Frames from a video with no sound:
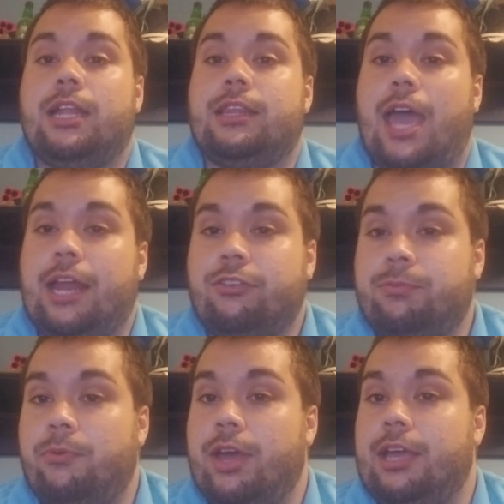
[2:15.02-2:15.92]
That
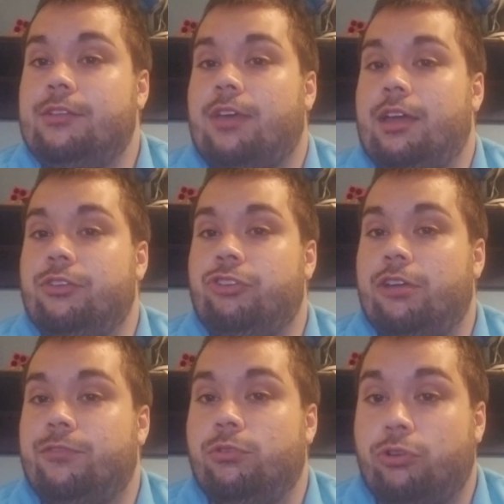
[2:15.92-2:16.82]
explains how the
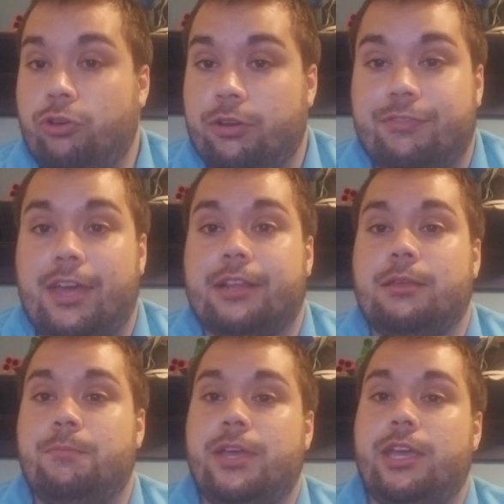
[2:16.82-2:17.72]
jet fuel could affect
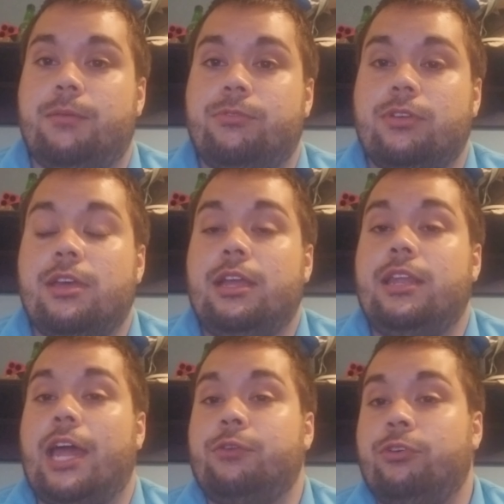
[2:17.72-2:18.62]
the beams.
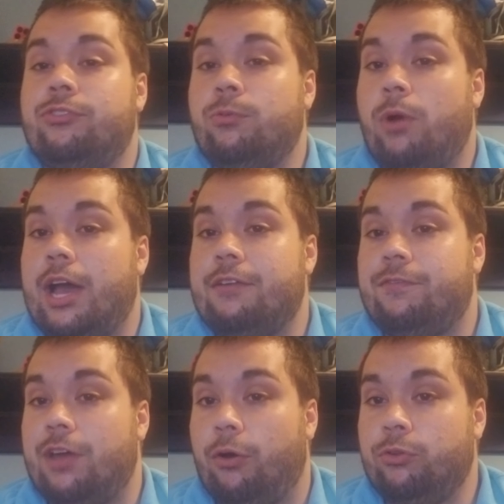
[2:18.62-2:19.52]
Now, the reason why it
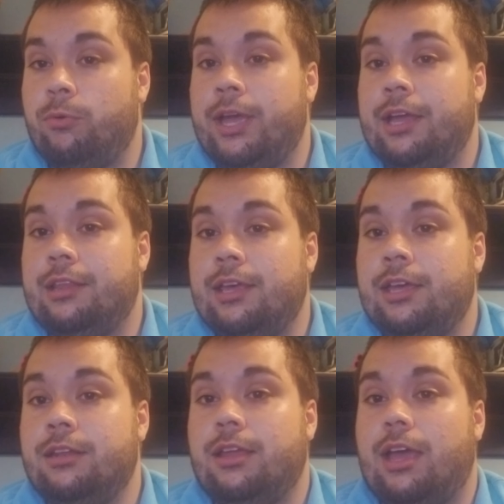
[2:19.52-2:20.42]
fell the way it
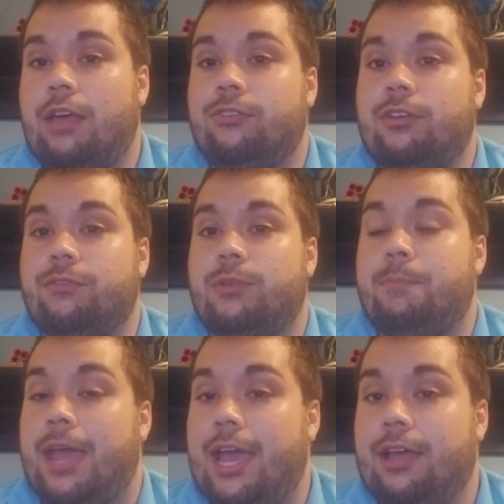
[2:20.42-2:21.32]
did, as if
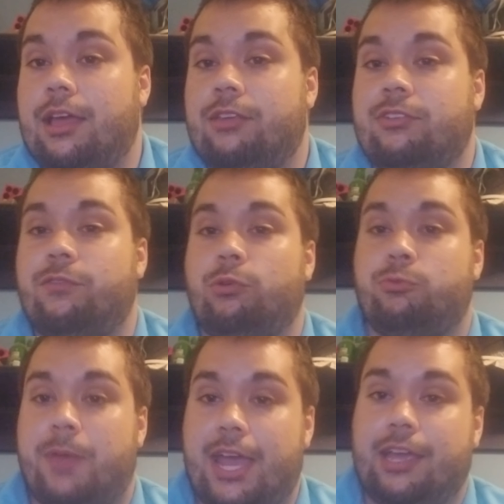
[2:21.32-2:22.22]
it was
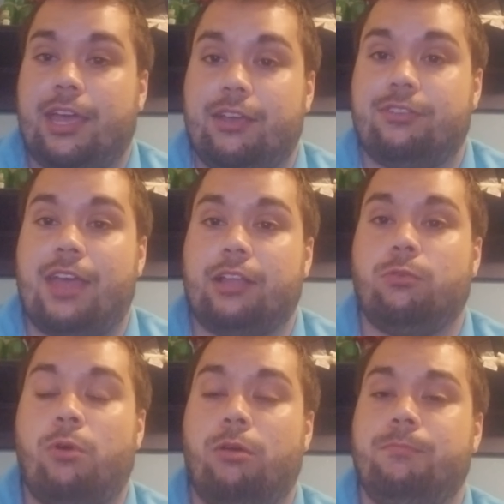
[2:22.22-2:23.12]
pancakes stacked
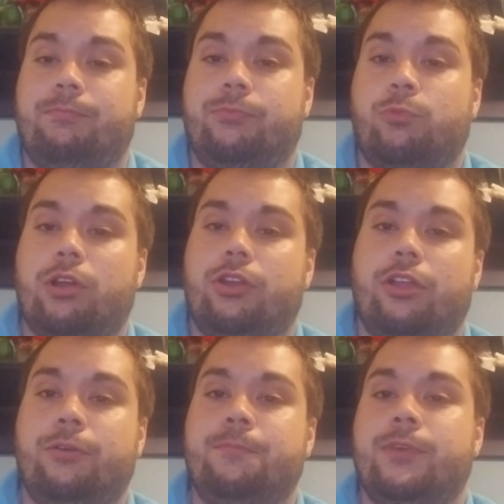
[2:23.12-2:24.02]
on one
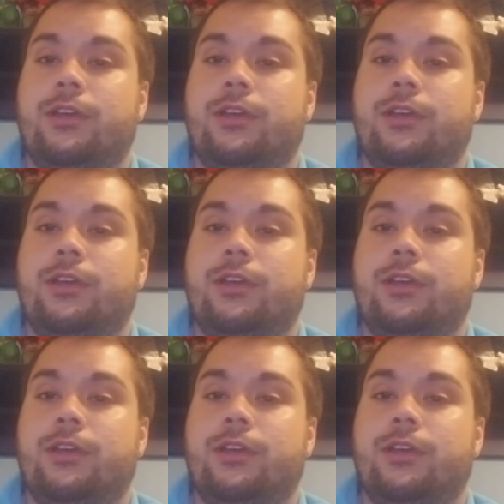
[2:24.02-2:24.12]
another,